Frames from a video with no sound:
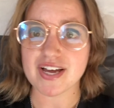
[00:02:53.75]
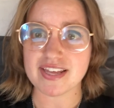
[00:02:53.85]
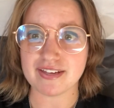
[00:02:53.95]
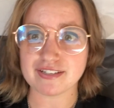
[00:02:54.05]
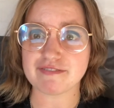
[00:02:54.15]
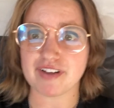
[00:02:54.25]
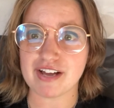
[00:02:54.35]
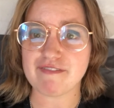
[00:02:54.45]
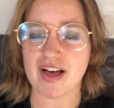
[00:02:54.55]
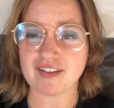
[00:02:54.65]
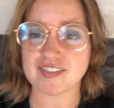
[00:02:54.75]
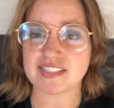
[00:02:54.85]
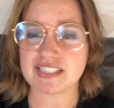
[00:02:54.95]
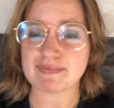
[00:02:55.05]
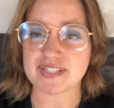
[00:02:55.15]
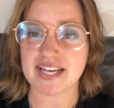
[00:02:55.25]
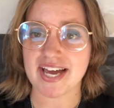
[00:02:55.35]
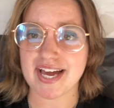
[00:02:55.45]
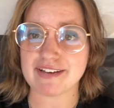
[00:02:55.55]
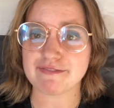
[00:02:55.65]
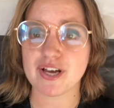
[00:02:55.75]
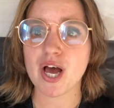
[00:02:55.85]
These are very valid criticisms to have,